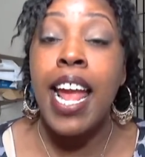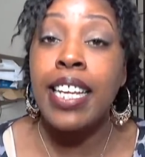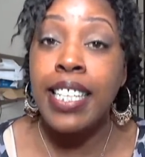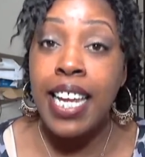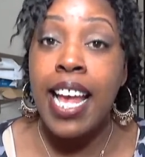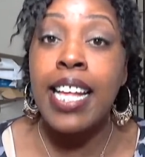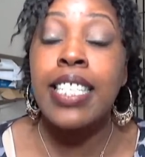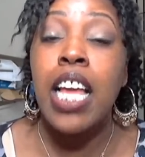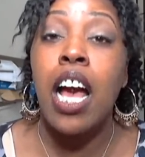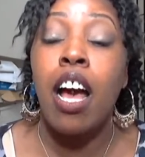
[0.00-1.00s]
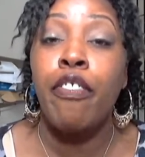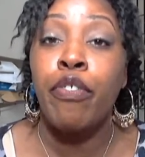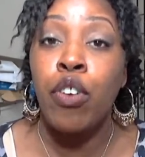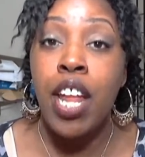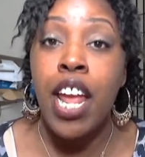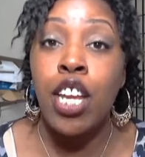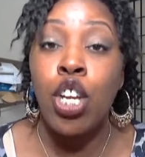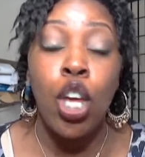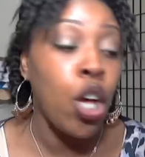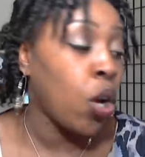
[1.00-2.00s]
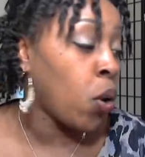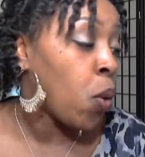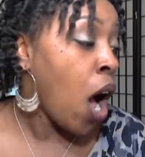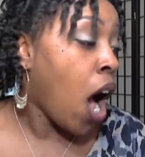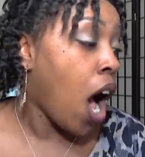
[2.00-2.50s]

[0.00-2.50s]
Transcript: And yes, Fernando